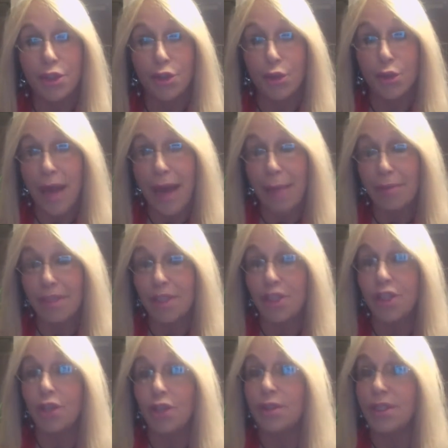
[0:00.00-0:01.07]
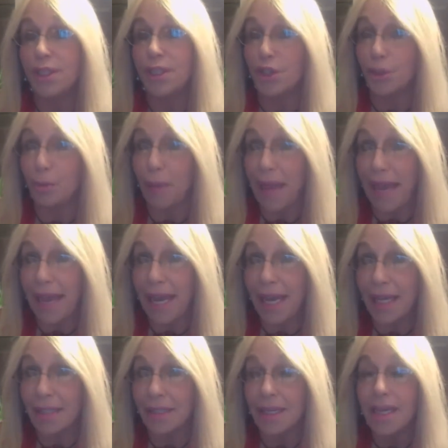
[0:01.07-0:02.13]
trap that's used in
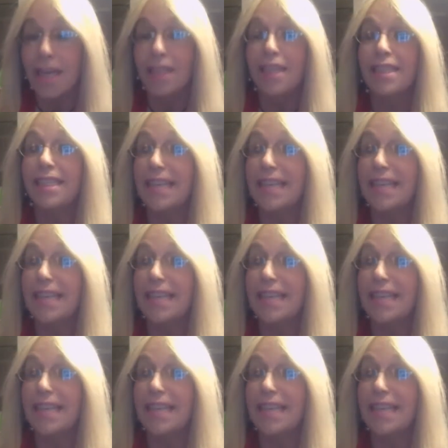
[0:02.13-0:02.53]
Japan, because